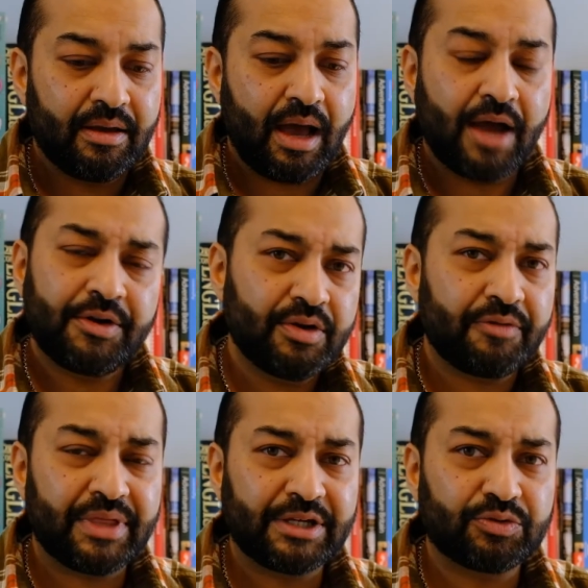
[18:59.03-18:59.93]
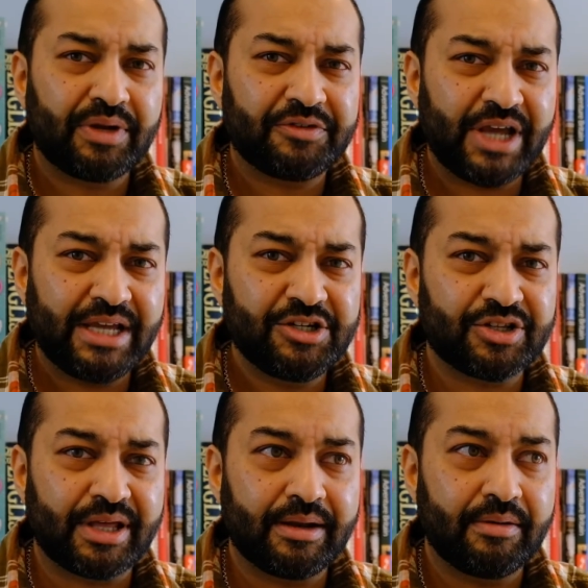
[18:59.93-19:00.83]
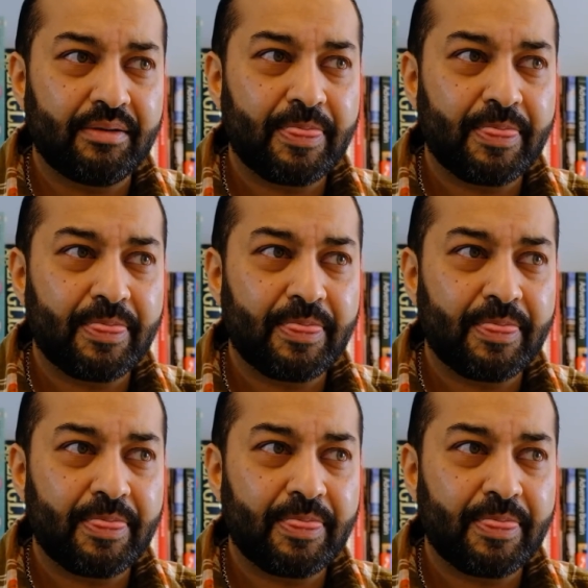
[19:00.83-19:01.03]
I don't know if things would have changed then.